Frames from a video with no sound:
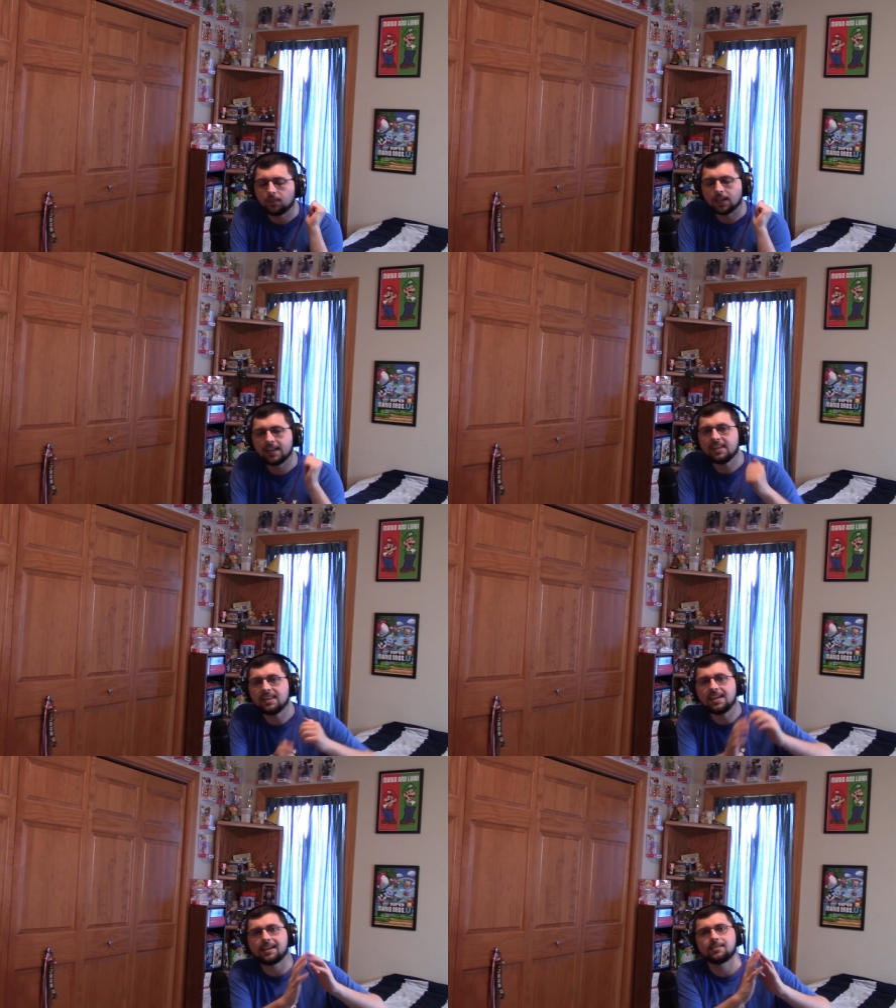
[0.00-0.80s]

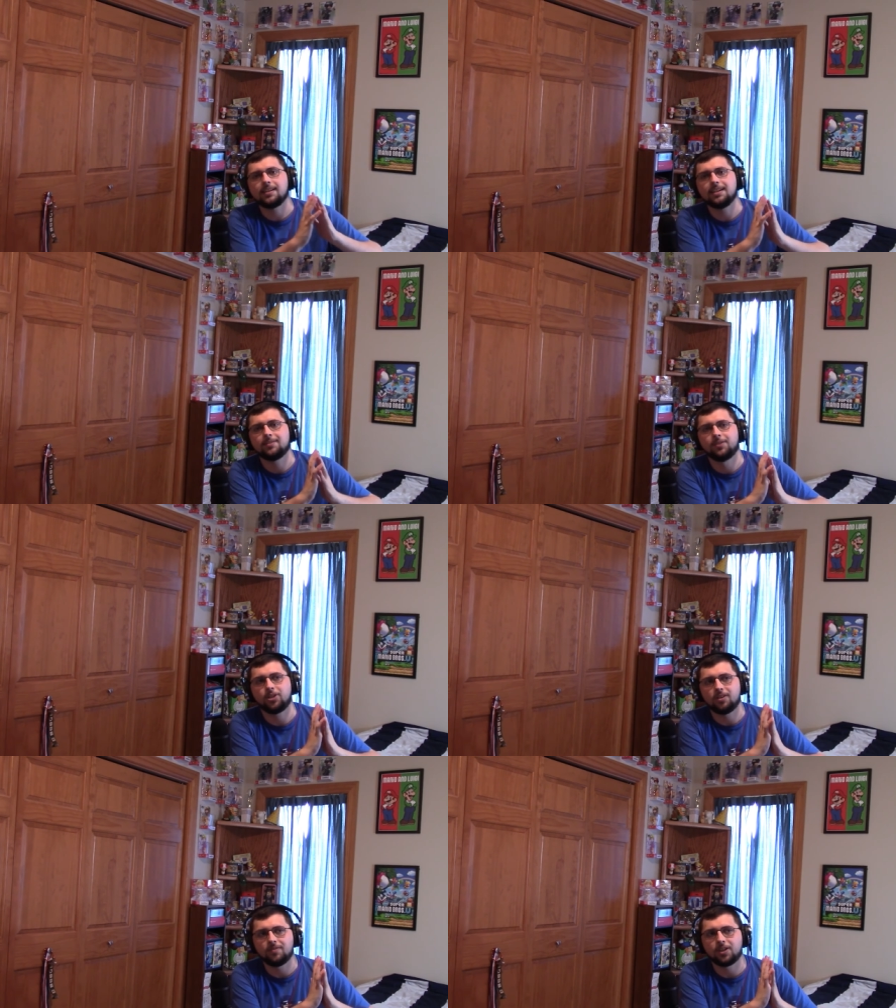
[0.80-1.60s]
think the SNES
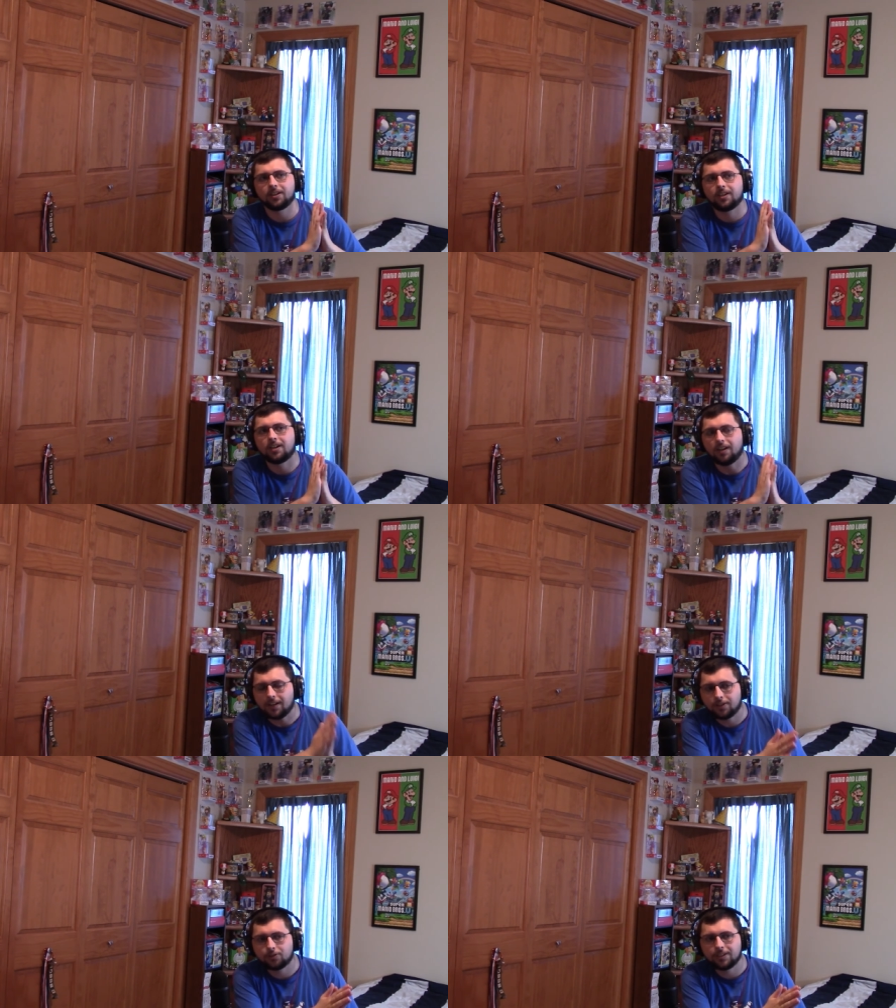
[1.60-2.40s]
version of Donkey Kong
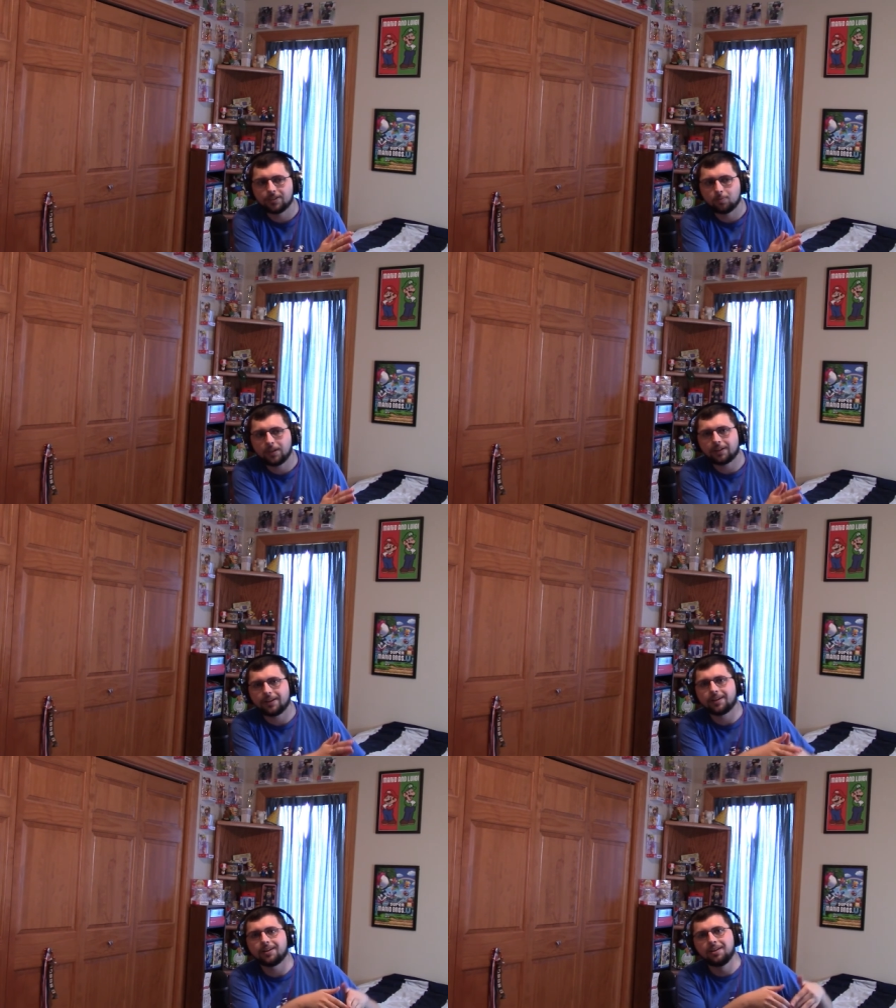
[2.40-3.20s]
Country is
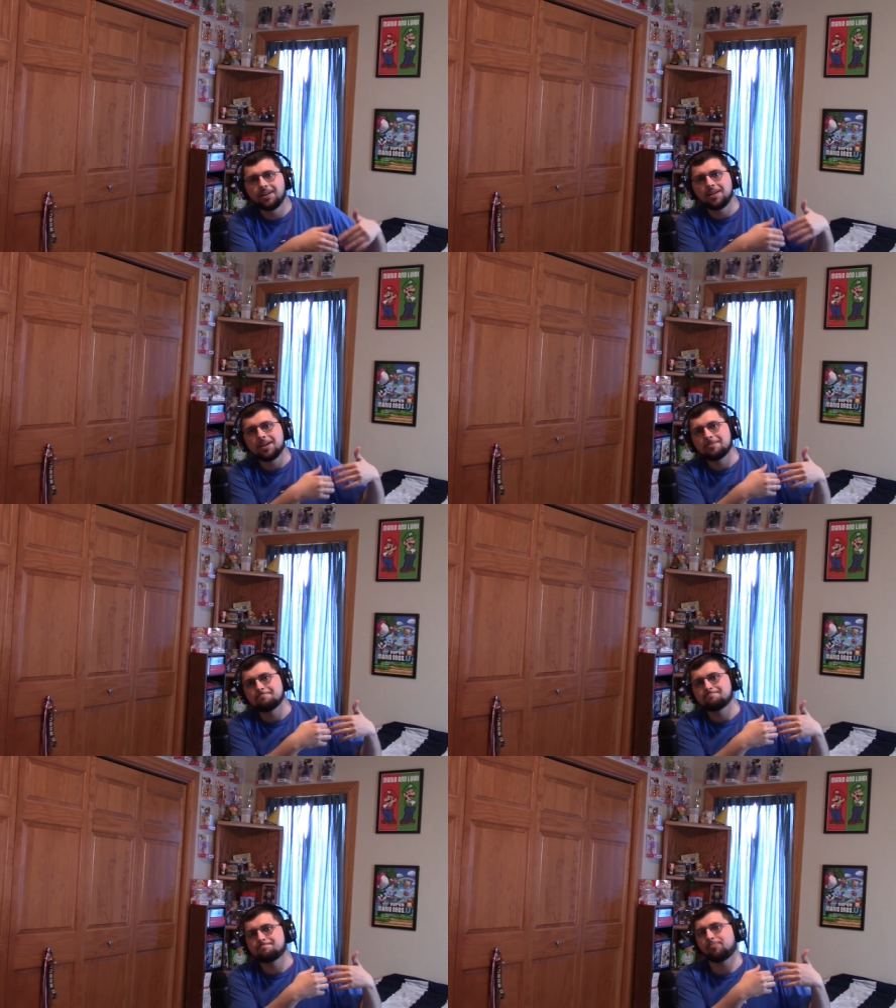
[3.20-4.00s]
superior,
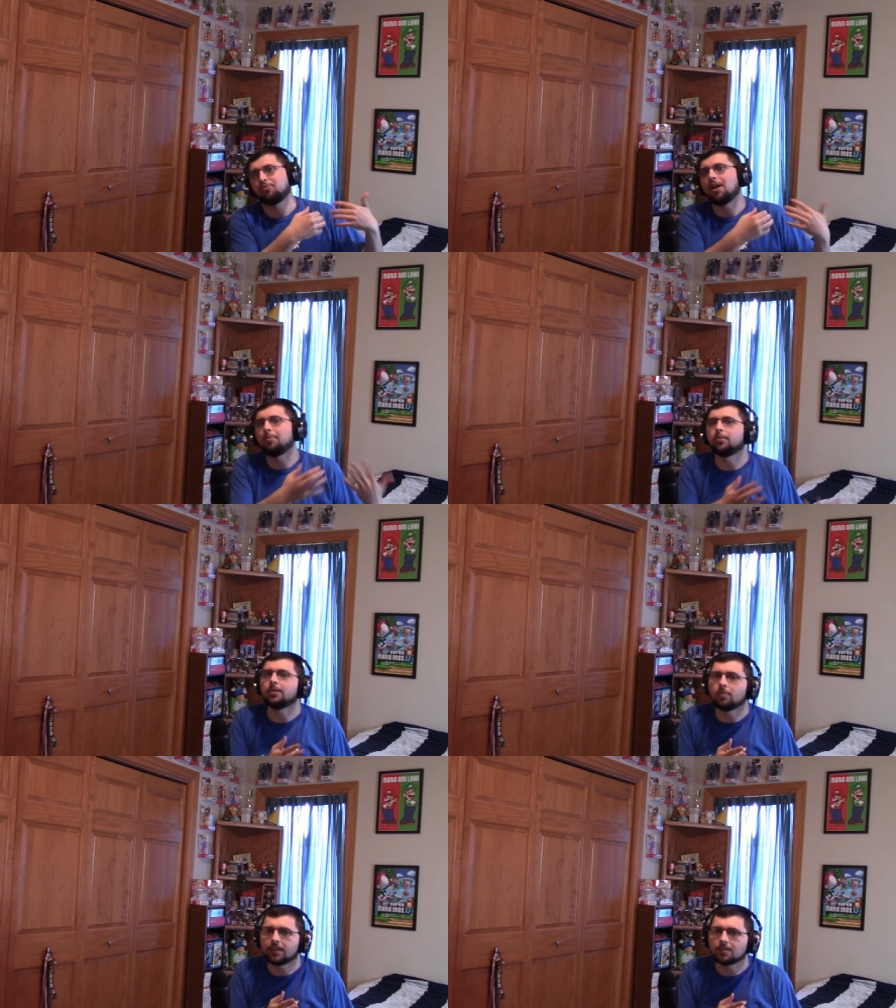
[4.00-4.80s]

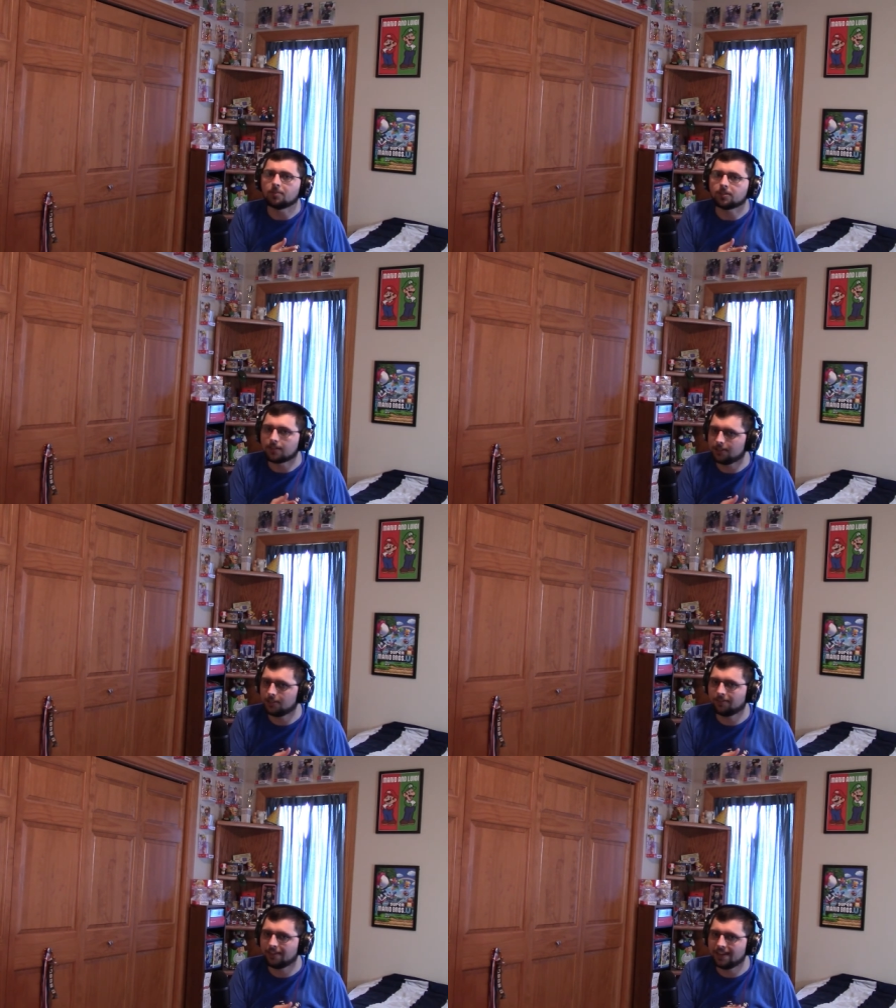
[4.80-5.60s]
probably because I'm
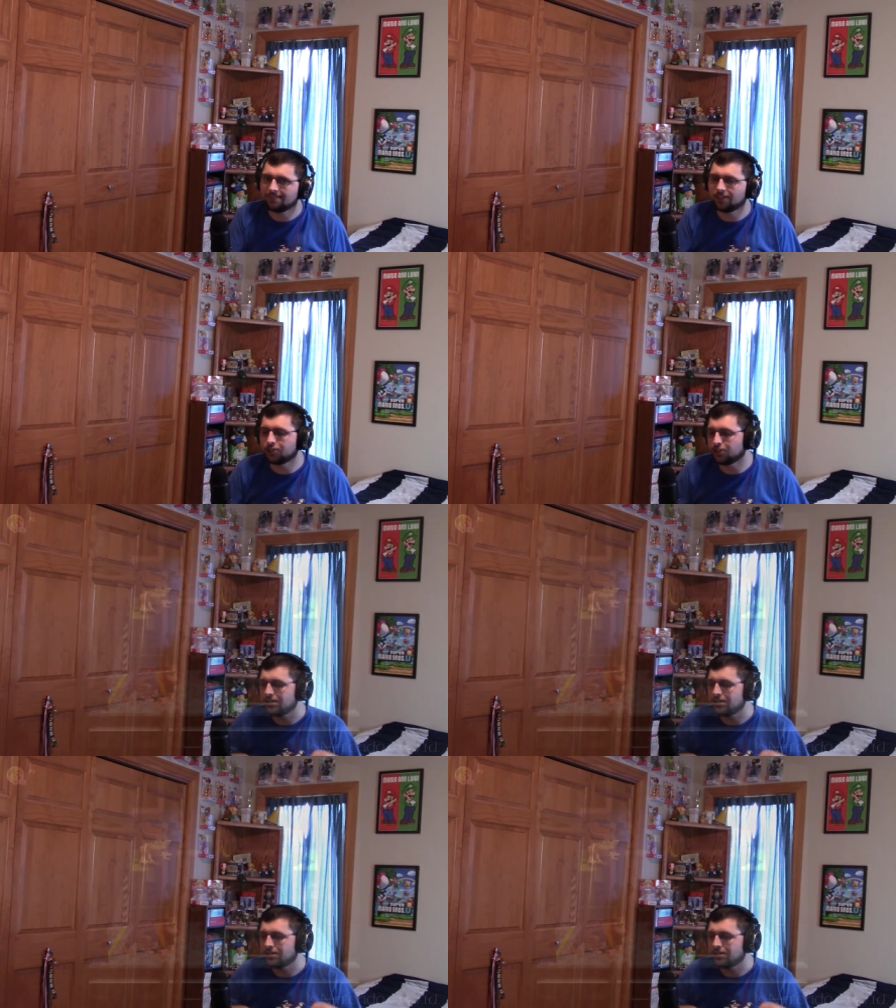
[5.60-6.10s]
nostalgic for that version,